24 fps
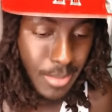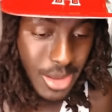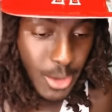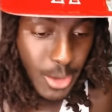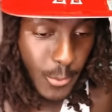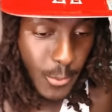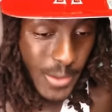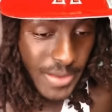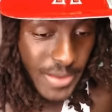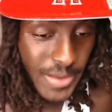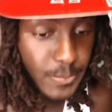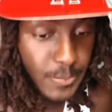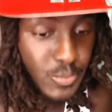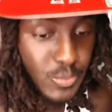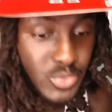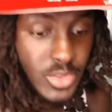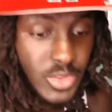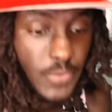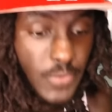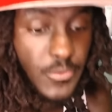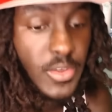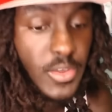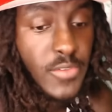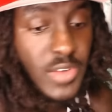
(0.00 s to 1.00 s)
Anyway,
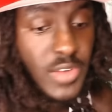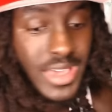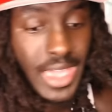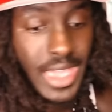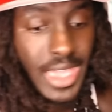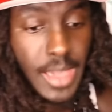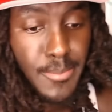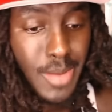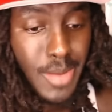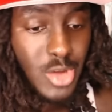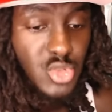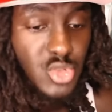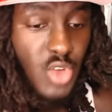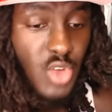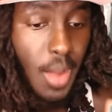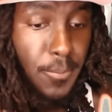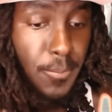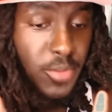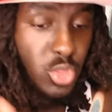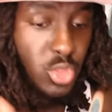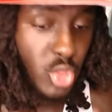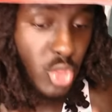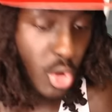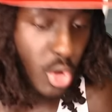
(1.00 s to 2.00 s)
the Fever came out
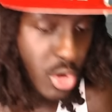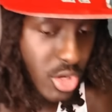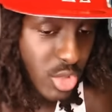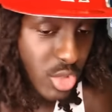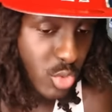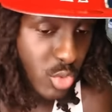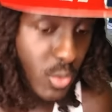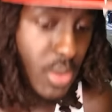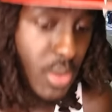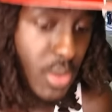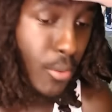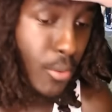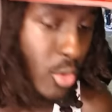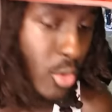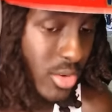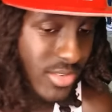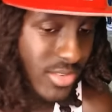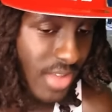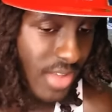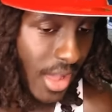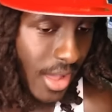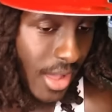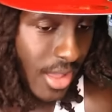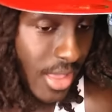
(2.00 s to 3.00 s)
dropping 33
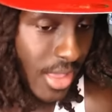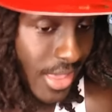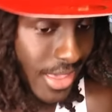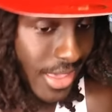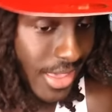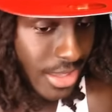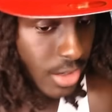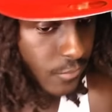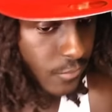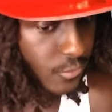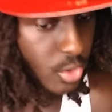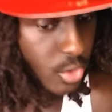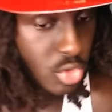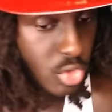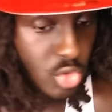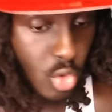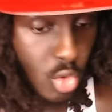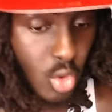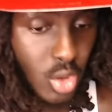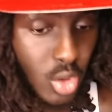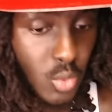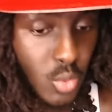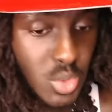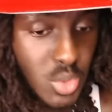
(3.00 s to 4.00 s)
points, y'all, in the first
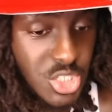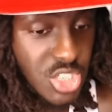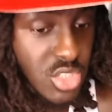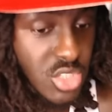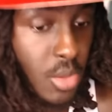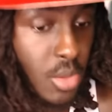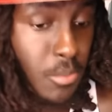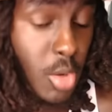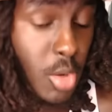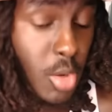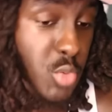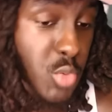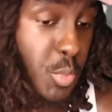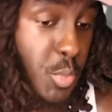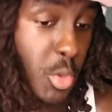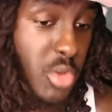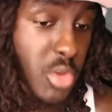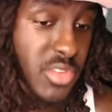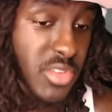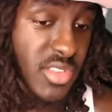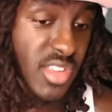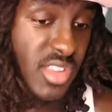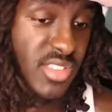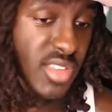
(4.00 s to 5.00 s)
quarter, which is the most
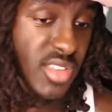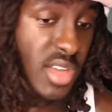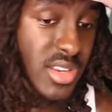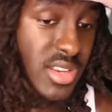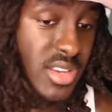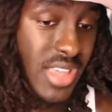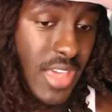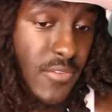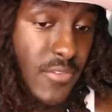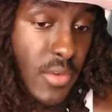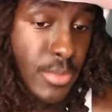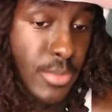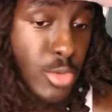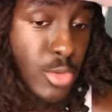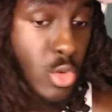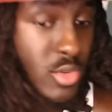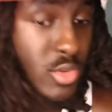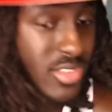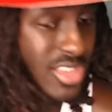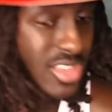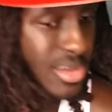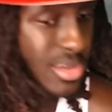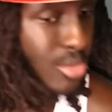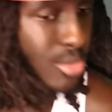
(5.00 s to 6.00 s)
points the Sun gave up to a
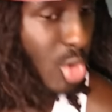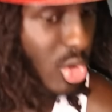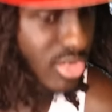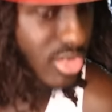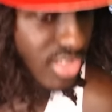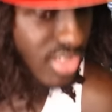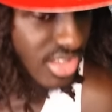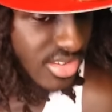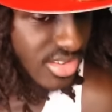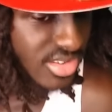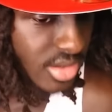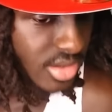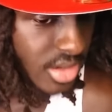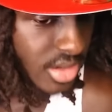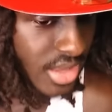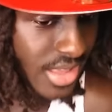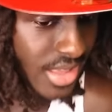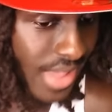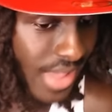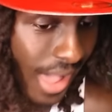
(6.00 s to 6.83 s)
team all season.